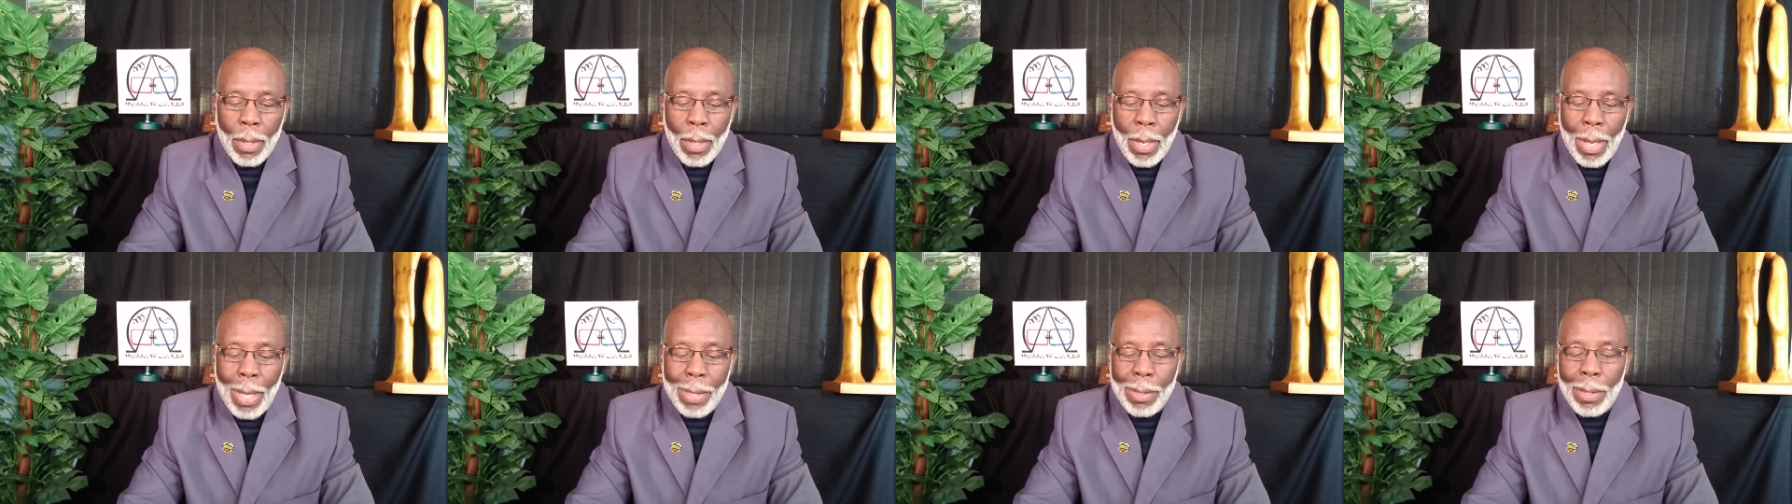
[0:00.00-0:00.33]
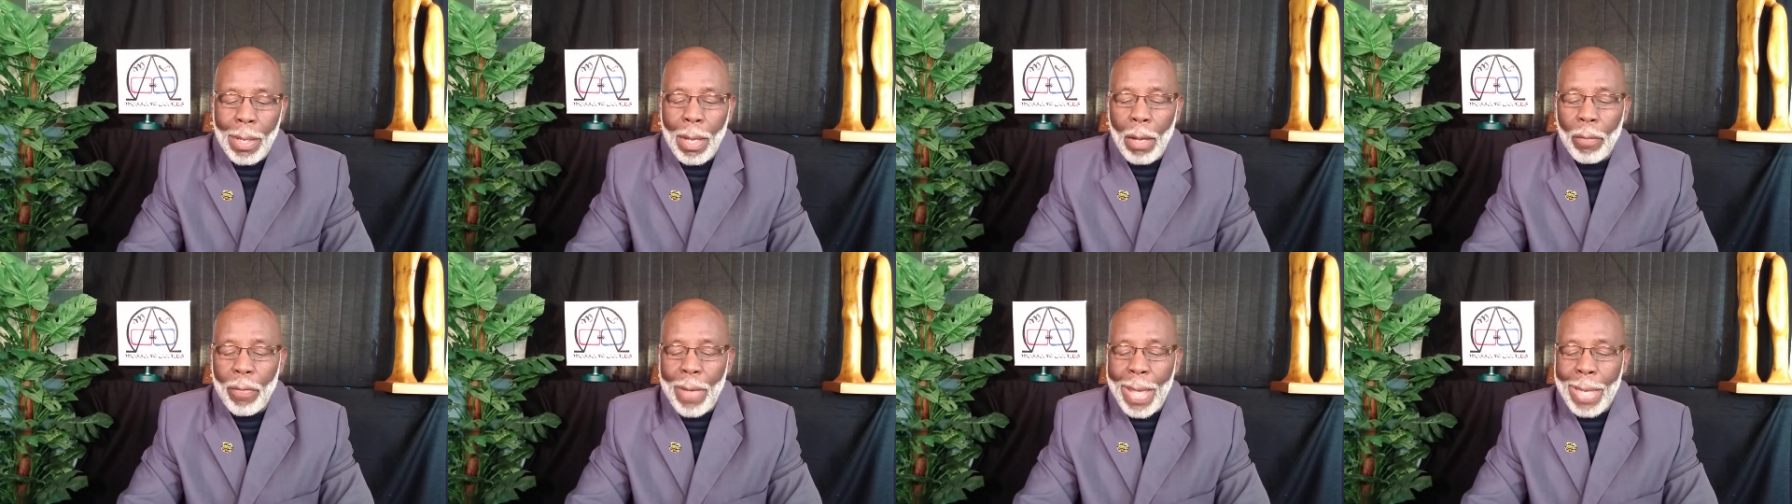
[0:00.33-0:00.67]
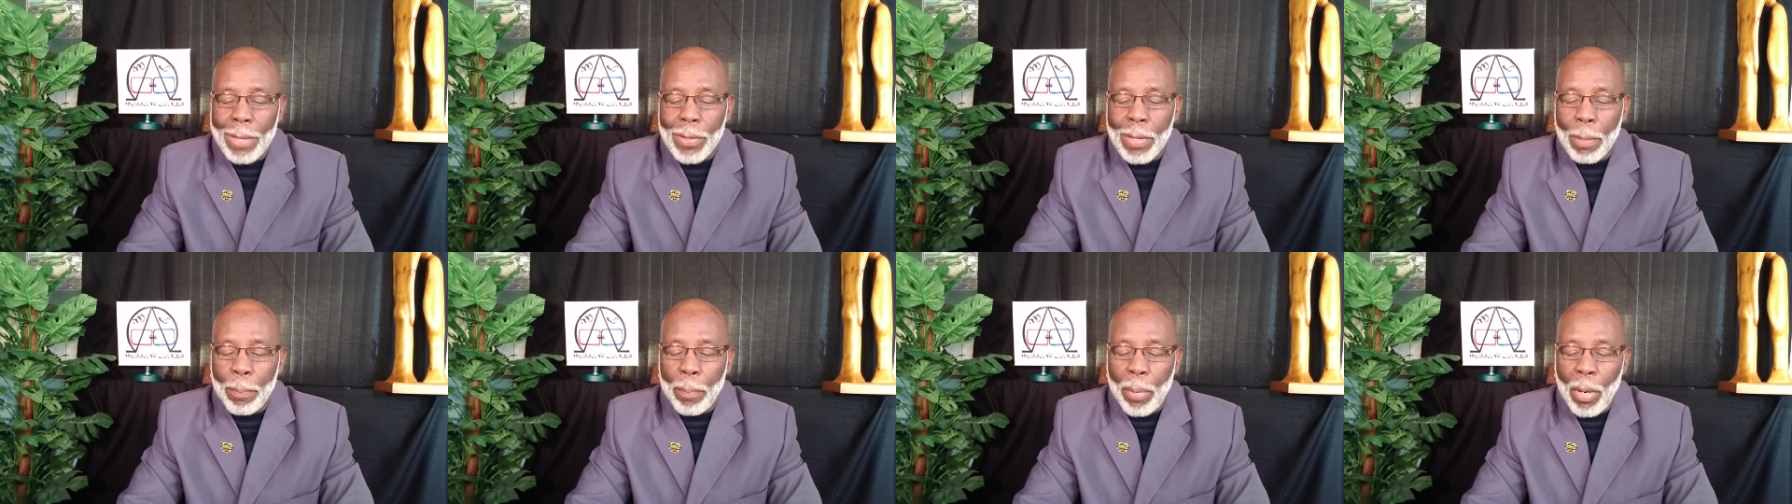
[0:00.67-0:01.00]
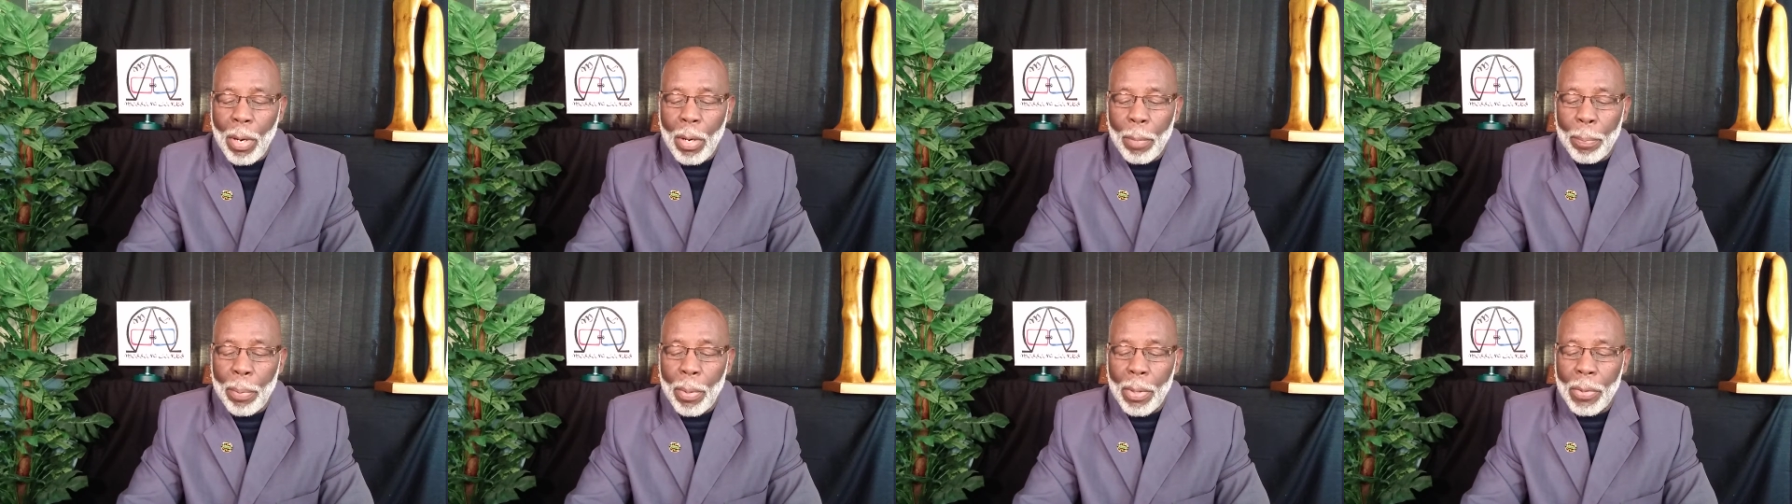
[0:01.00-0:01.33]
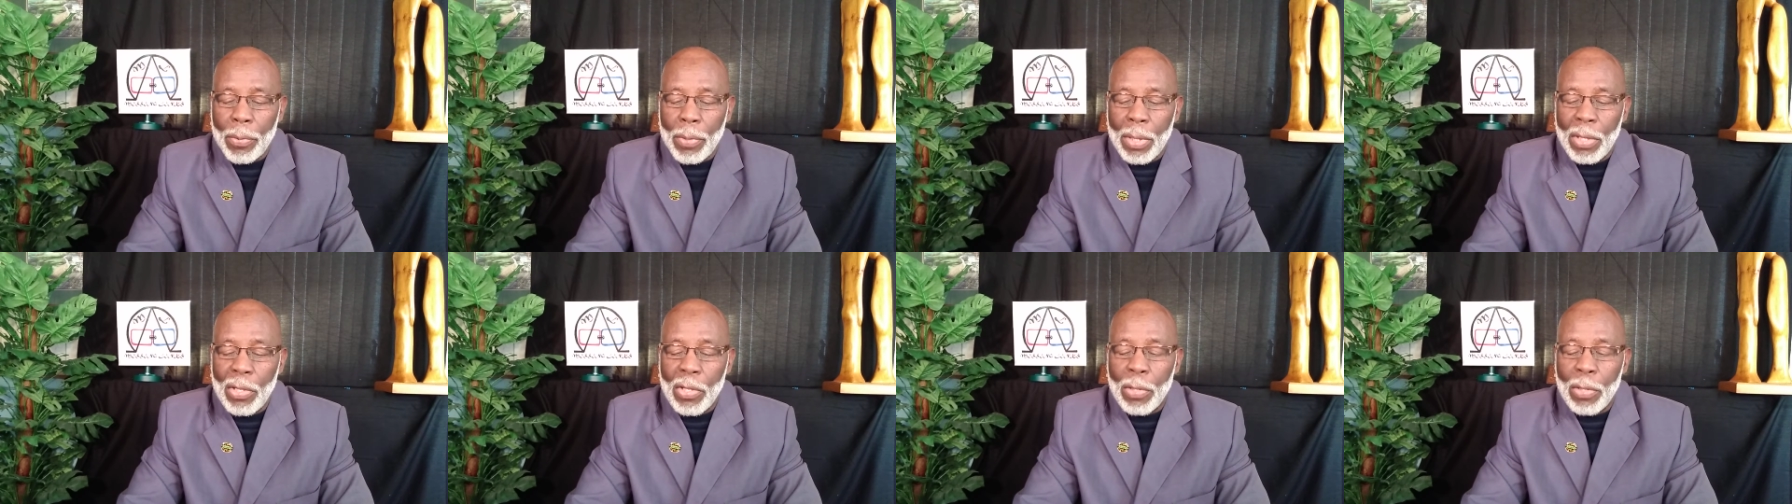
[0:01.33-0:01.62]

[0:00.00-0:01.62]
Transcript: and love has a purpose in